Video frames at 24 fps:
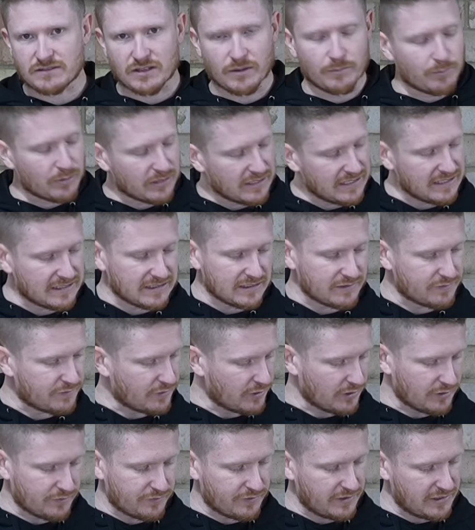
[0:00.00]
completely
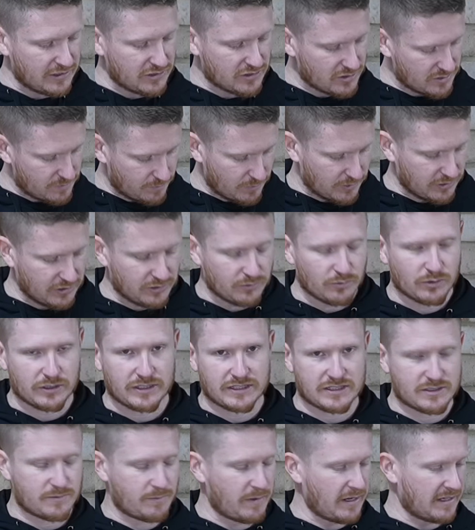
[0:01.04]
full of features, but you would
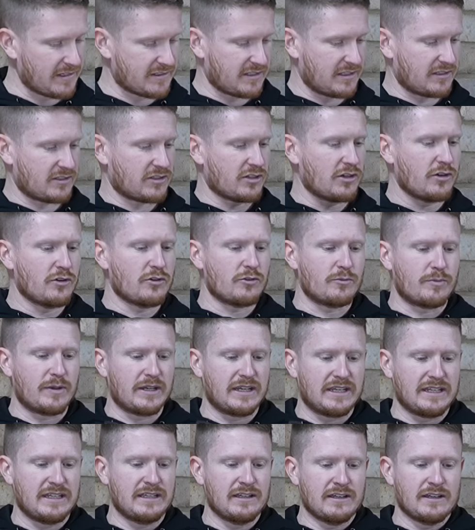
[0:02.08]
expect it to
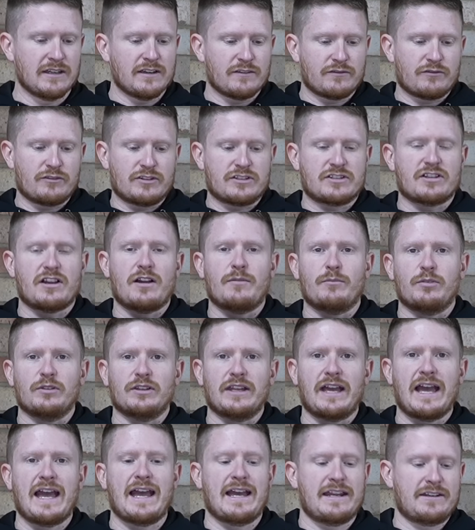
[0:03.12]
be. For example,
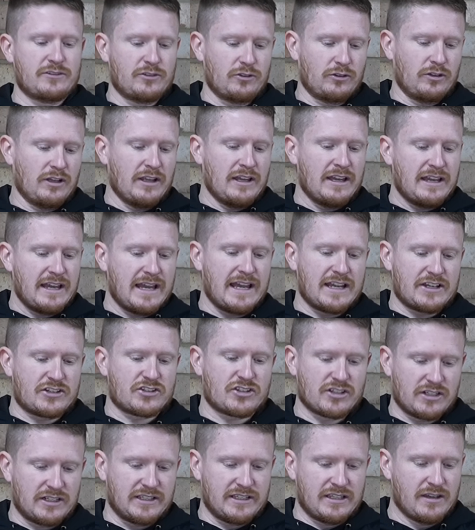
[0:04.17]
the handle
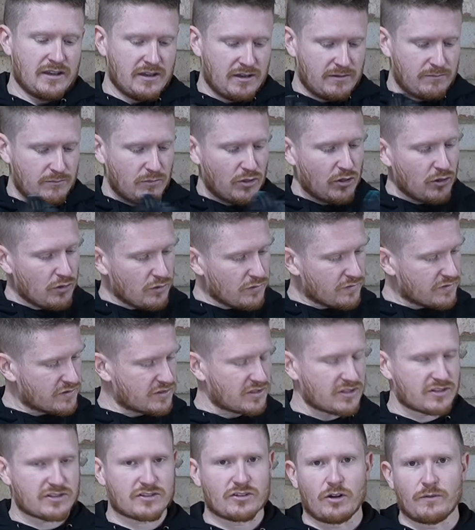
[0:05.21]
actually moves
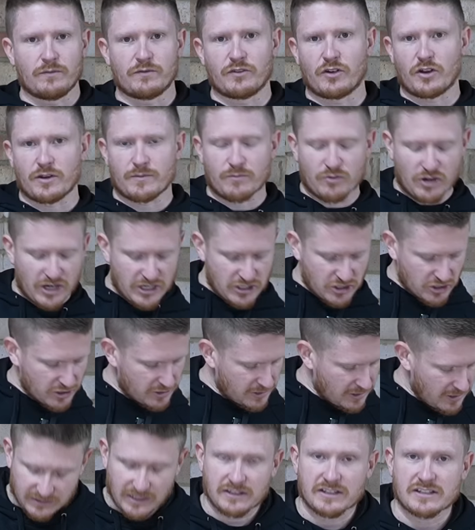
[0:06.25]
to stop
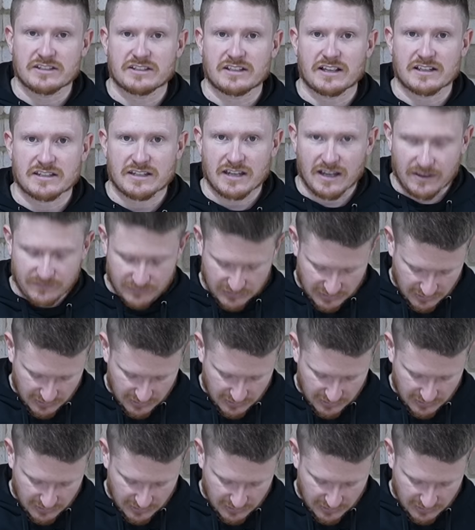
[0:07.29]
vibration. Now this does have the